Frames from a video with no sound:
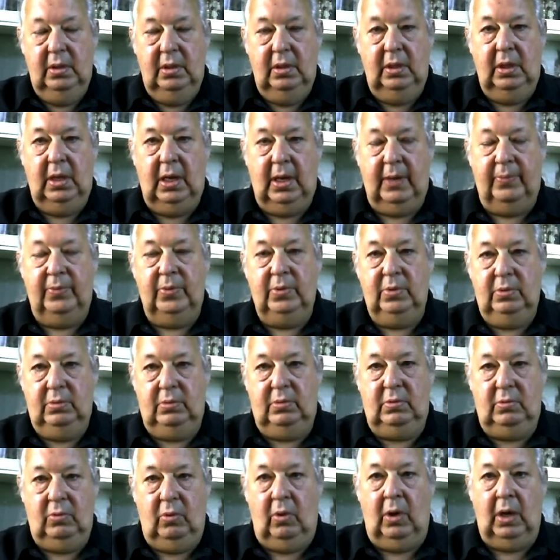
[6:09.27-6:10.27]
it happened
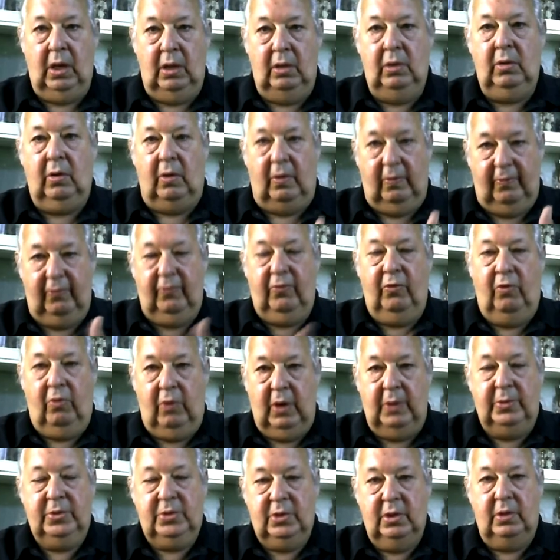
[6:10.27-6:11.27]
quite a lot
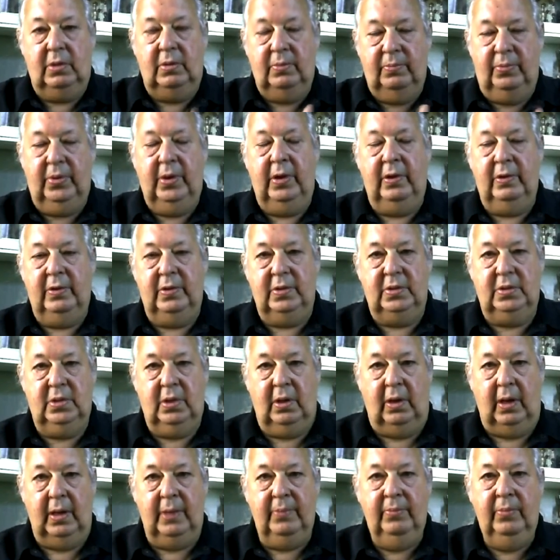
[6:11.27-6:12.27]
for a certain period of
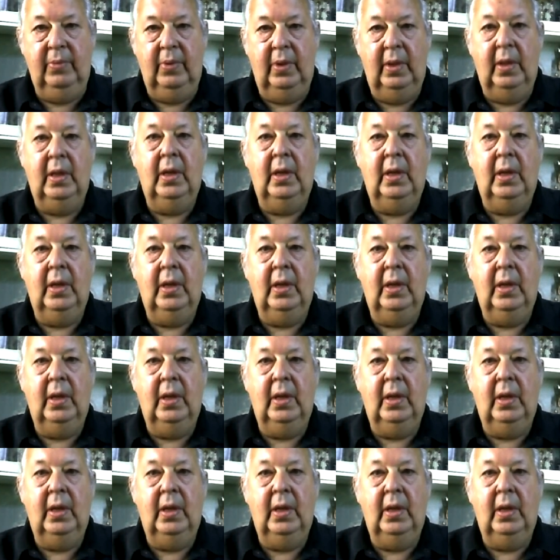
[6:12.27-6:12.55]
time,